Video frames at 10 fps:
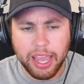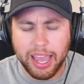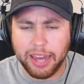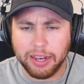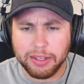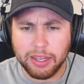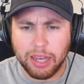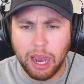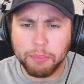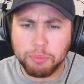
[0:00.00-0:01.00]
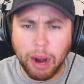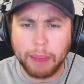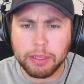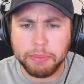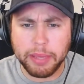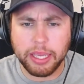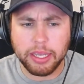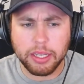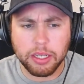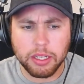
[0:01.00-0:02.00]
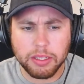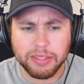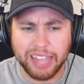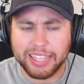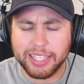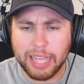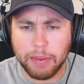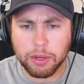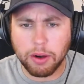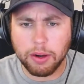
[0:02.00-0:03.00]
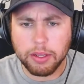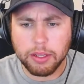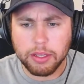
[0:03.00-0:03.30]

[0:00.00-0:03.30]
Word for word: And I'm probably being nice in that regard.